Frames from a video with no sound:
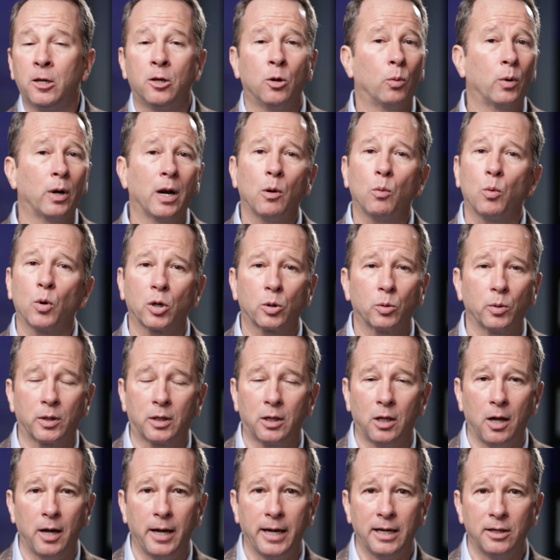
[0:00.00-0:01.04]
When I work with
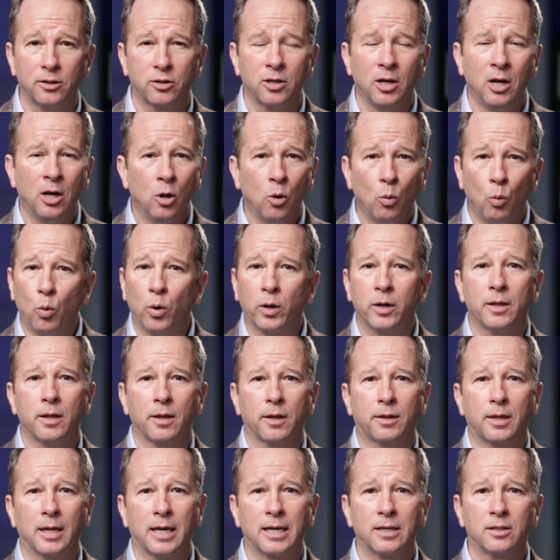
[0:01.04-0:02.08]
clients, one of
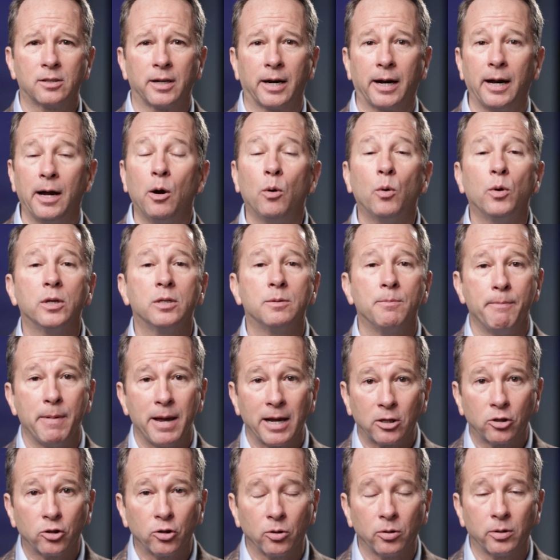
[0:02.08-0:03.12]
the things that I always
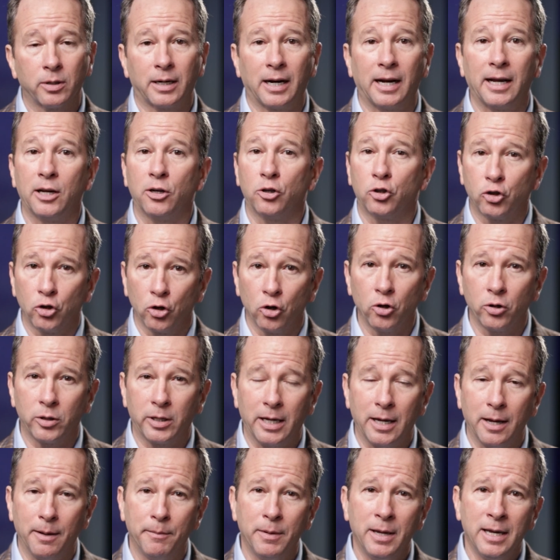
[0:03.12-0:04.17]
make sure that I assure
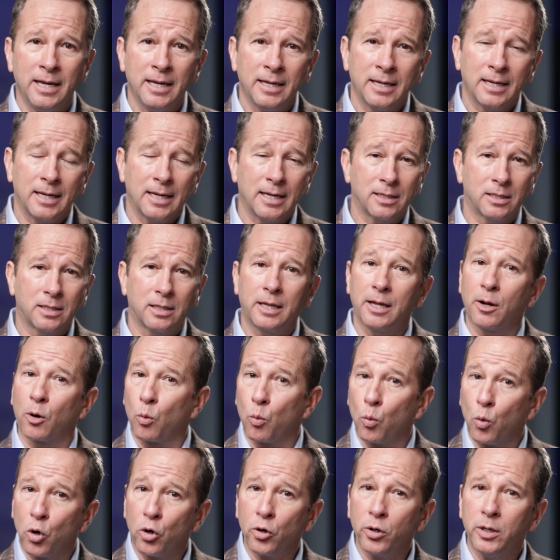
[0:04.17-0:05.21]
them is they're
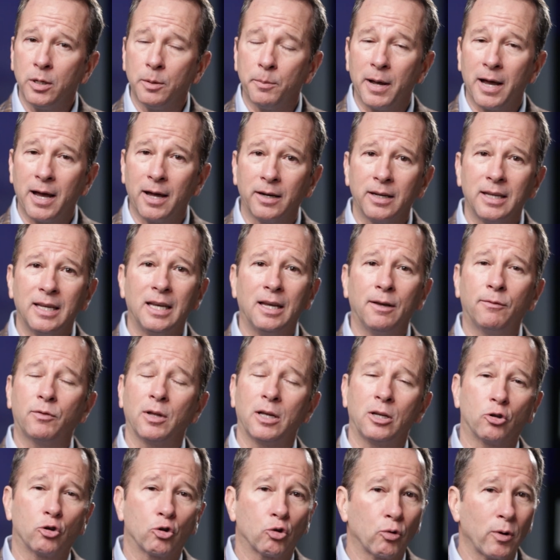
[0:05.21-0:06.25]
worried about if
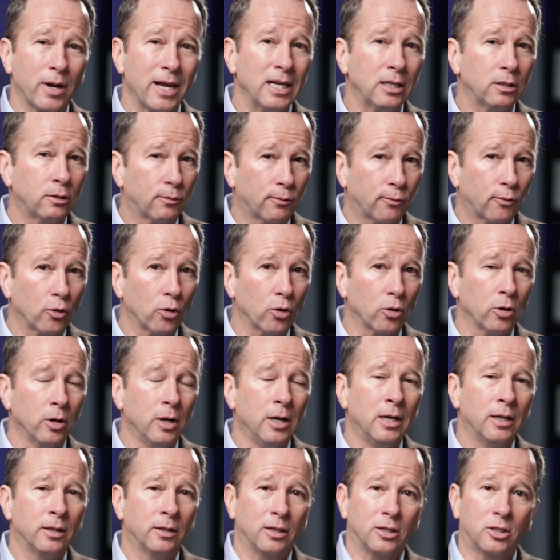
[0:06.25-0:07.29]
they transfer
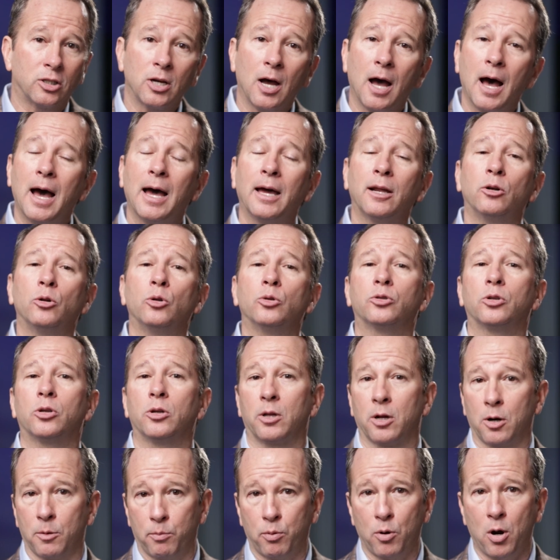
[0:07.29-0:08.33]
the title to
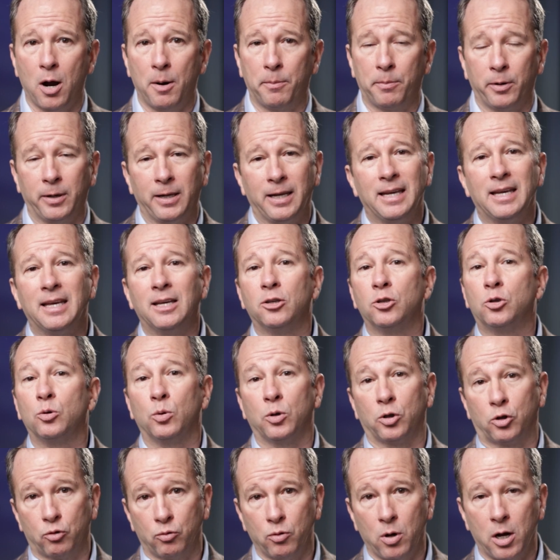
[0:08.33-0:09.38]
their property into
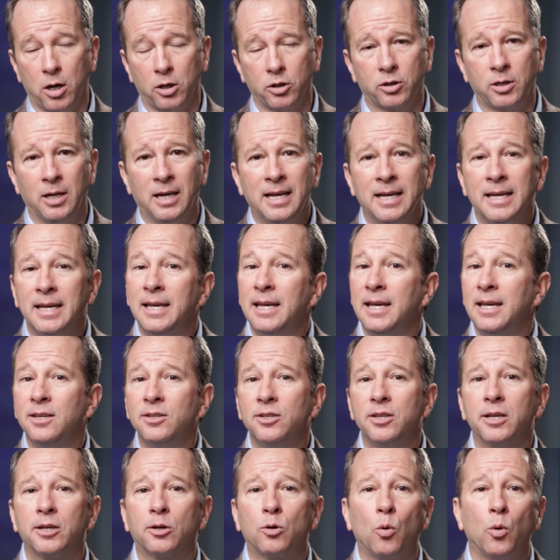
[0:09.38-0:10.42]
a trust,
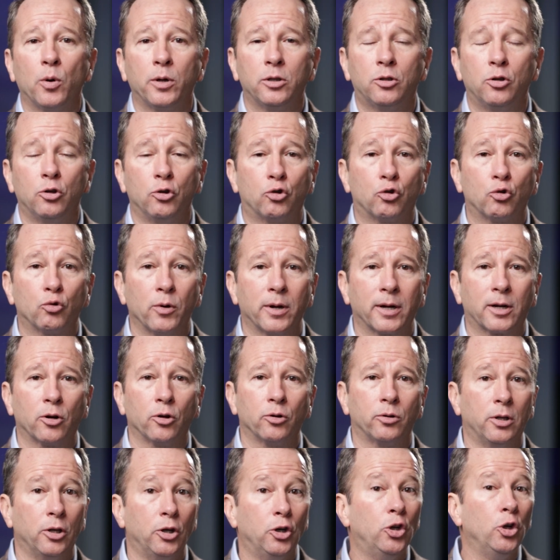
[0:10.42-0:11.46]
is it going to
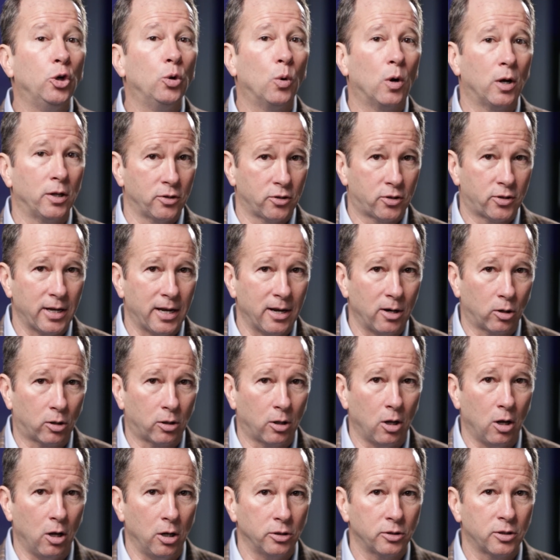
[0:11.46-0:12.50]
trigger the due on sale
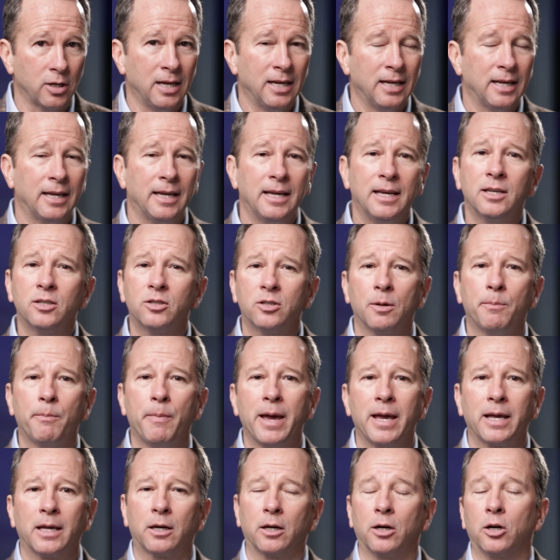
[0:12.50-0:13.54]
clause? Is the
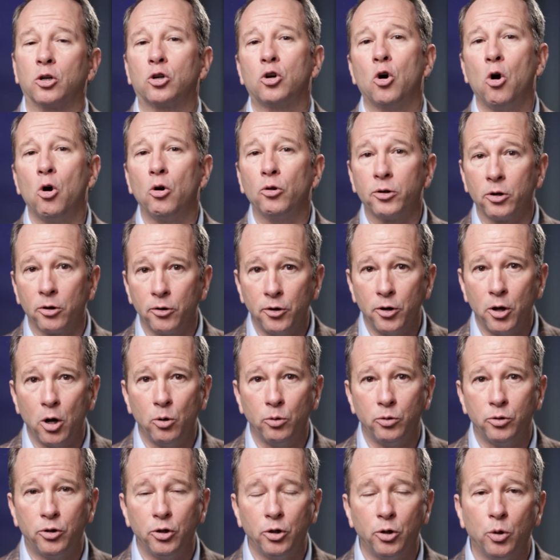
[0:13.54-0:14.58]
bank going to call their
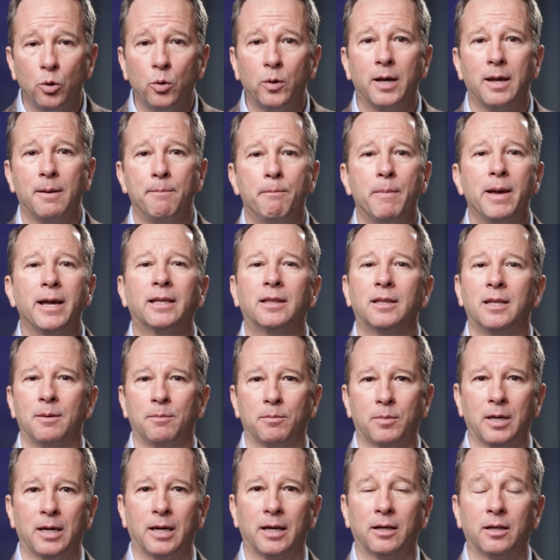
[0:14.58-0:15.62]
note due and make
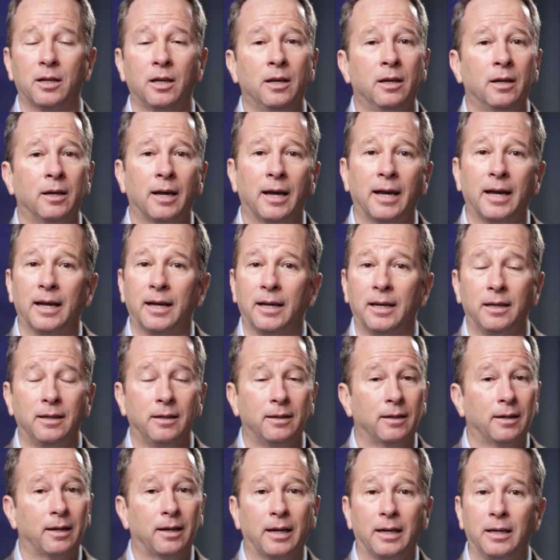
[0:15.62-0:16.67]
them get a
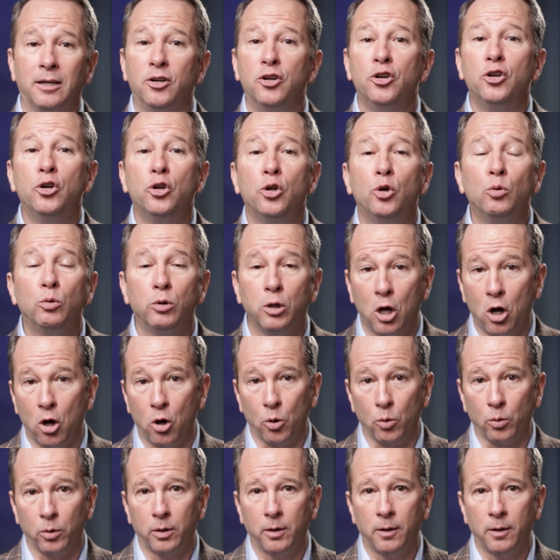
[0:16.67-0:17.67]
new loan?